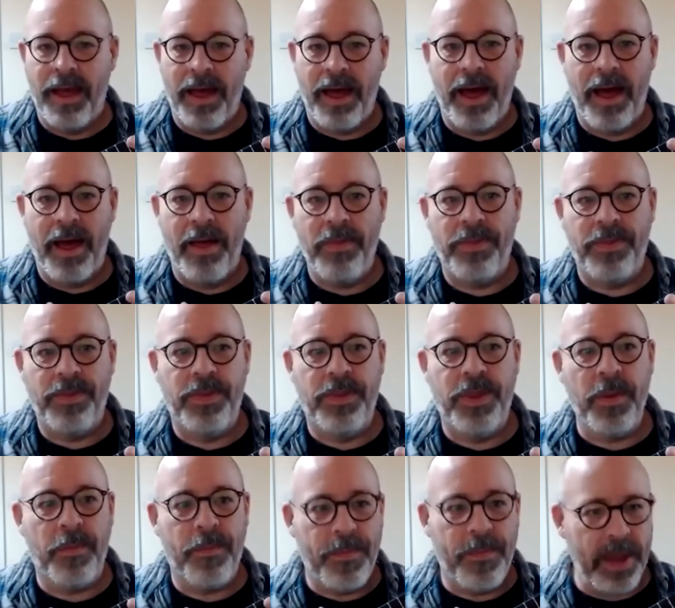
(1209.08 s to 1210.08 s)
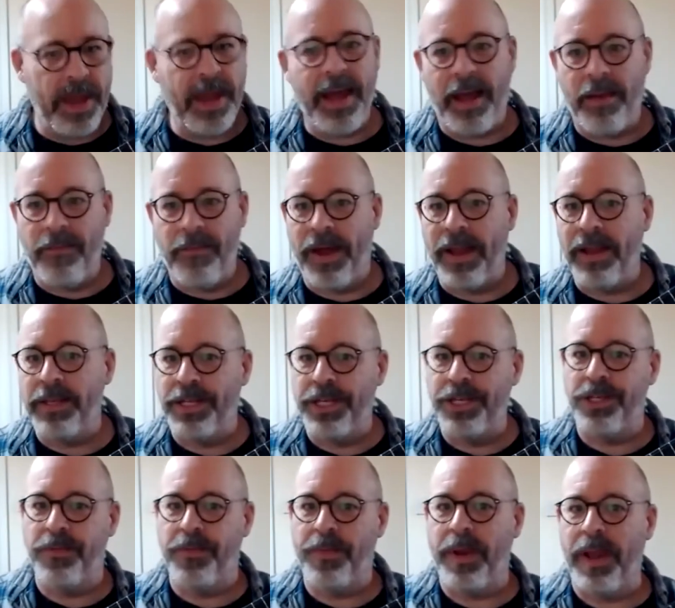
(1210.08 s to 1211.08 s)
And the big
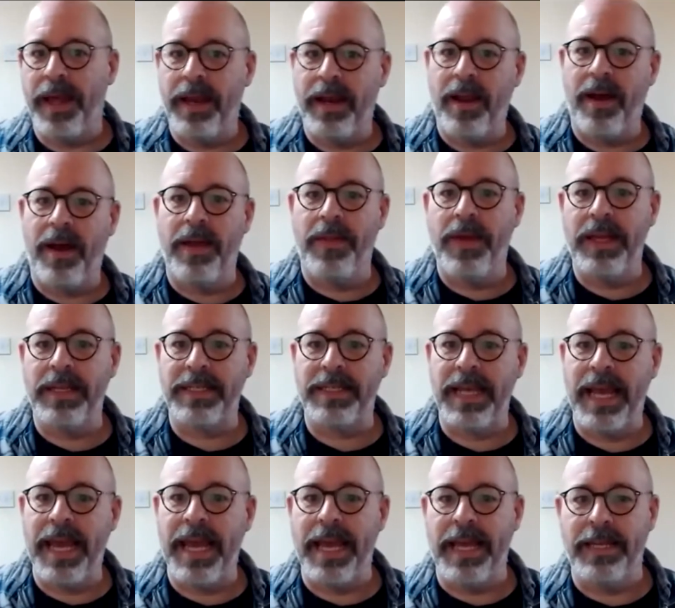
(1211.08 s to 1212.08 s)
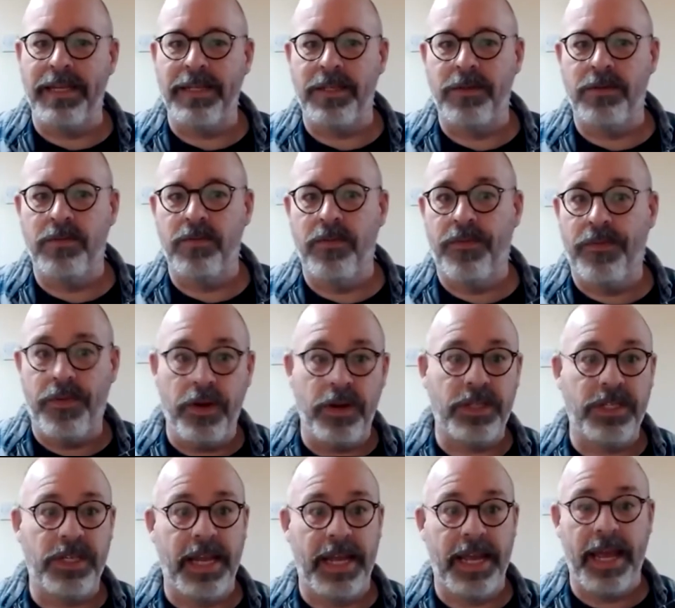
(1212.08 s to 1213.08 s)
advantage of playing like this is,
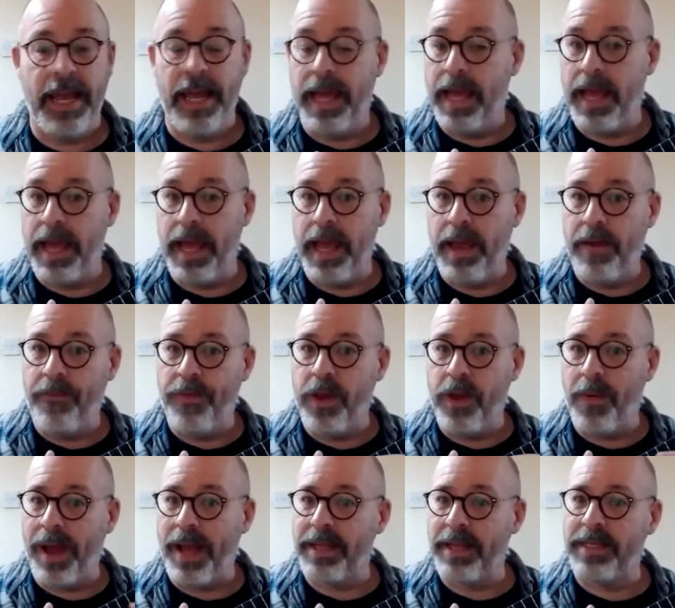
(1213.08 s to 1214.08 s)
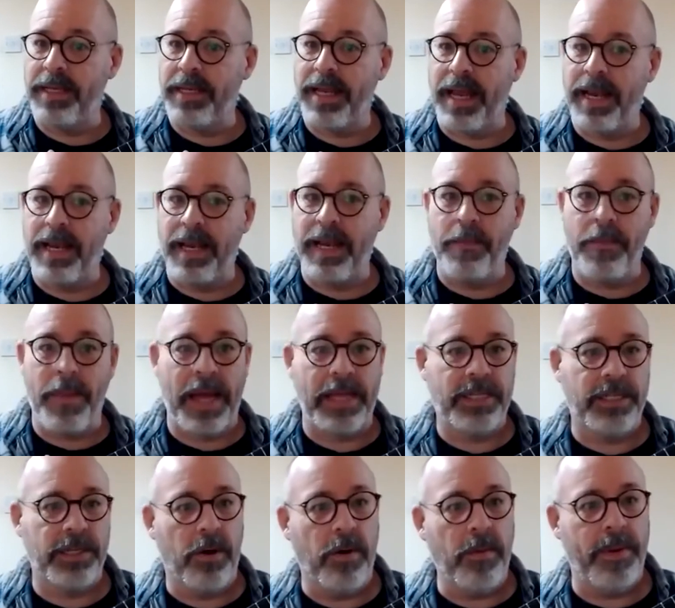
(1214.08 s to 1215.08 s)
firstly, if you accidentally
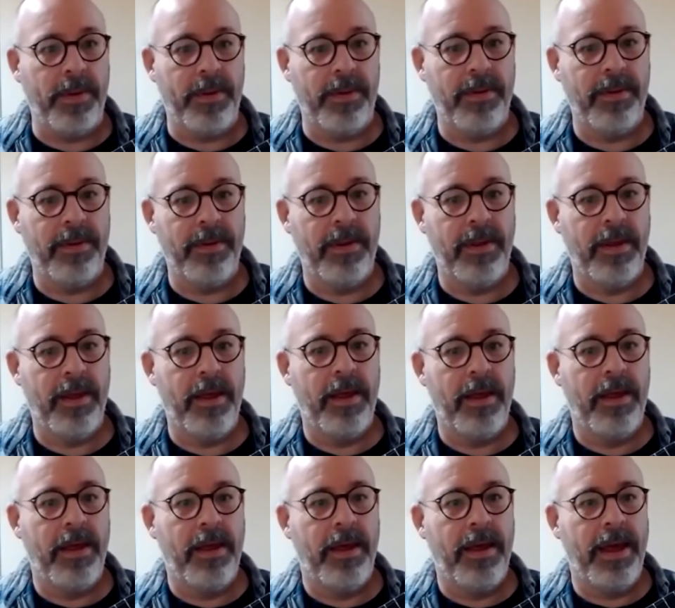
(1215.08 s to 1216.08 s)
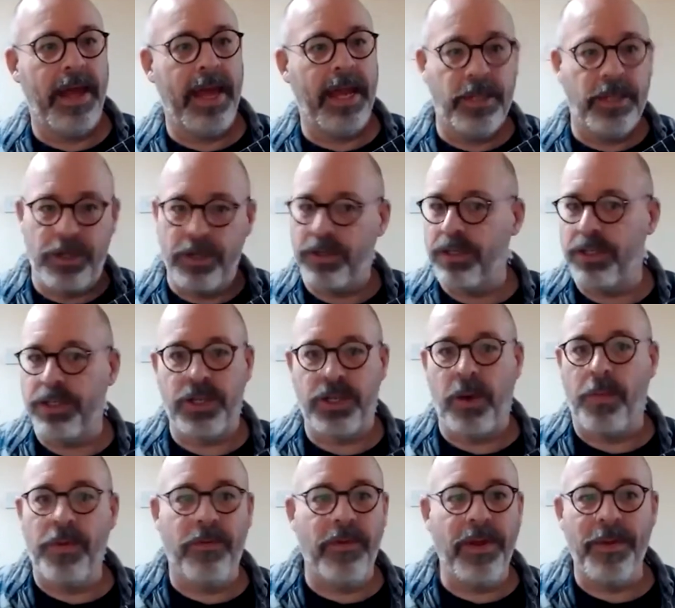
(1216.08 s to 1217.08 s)
mess up, it doesn't
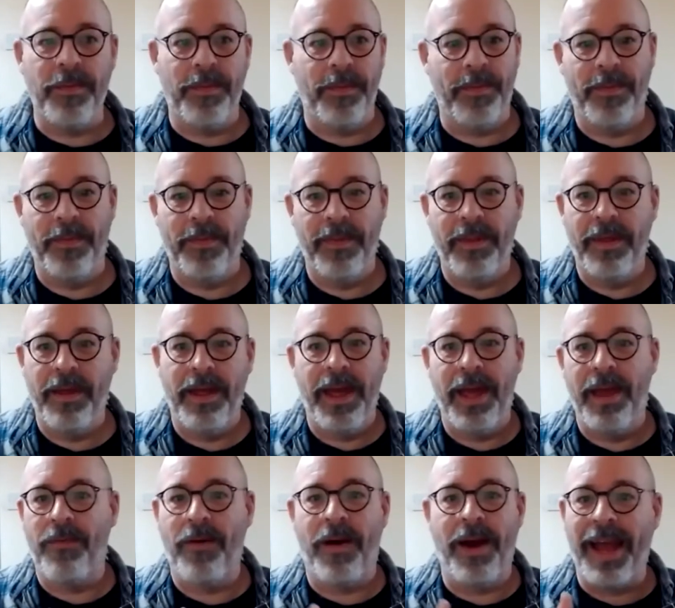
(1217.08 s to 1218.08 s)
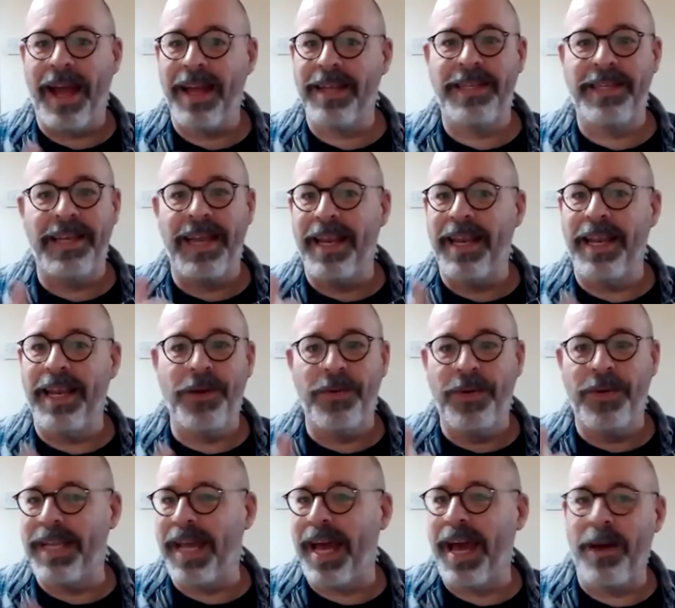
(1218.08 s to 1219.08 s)
stop the rhythm. If I accidentally do
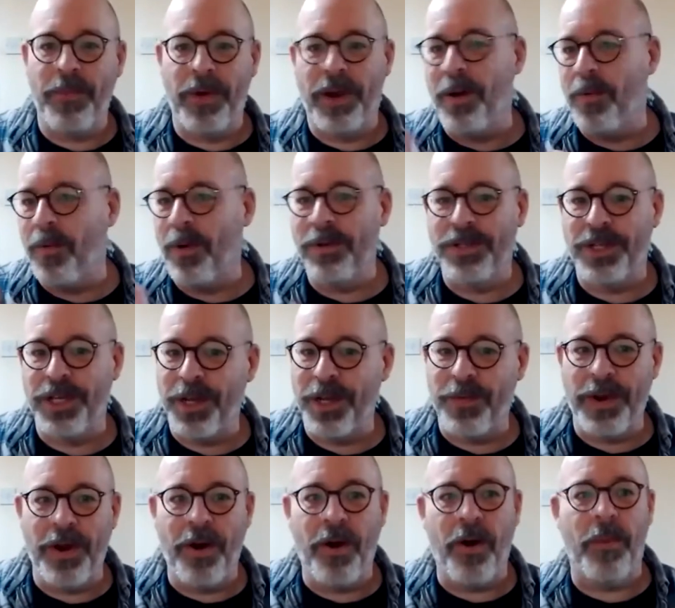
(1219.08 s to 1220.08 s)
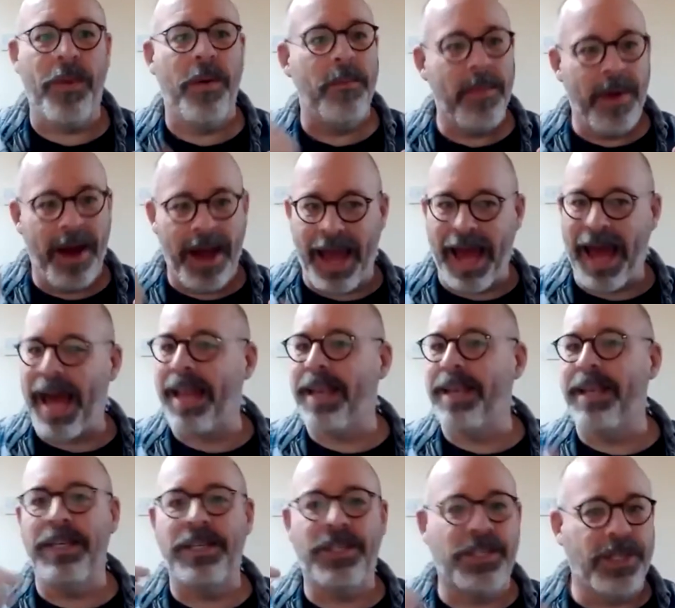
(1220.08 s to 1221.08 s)
a down when I want to do an up, my
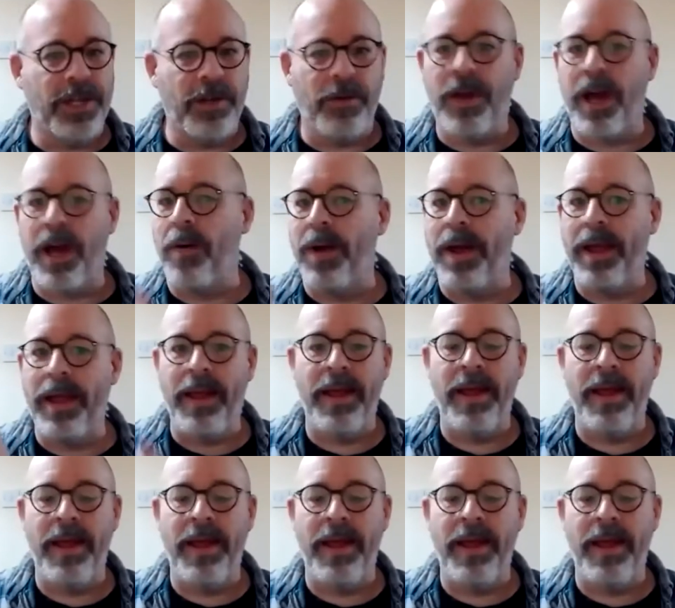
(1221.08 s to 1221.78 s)
hand is still going